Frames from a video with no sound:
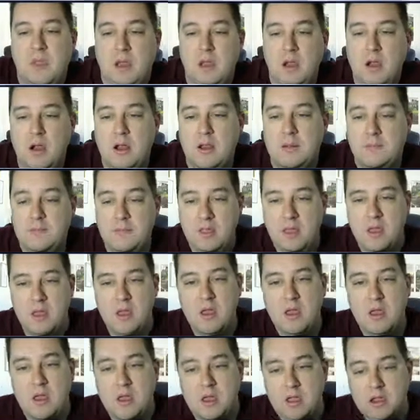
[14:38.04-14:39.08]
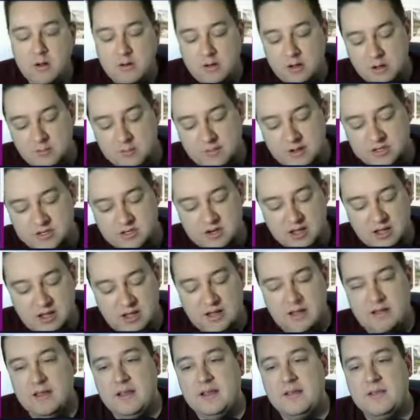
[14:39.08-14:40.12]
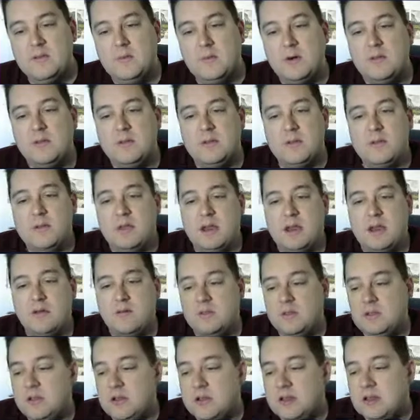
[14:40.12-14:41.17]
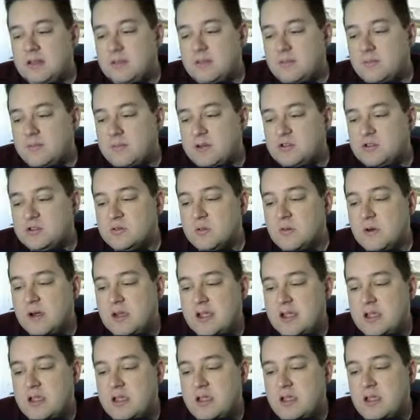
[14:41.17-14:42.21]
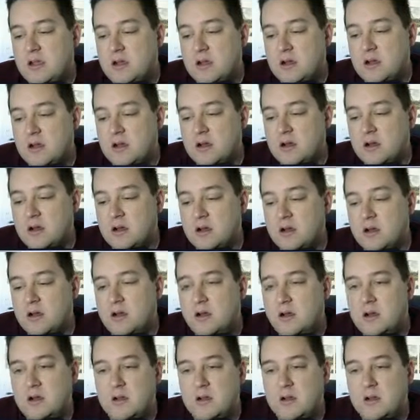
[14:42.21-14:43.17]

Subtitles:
All right, here we go. Measure 9. That's the one we're looking at. We're looking at this measure right here.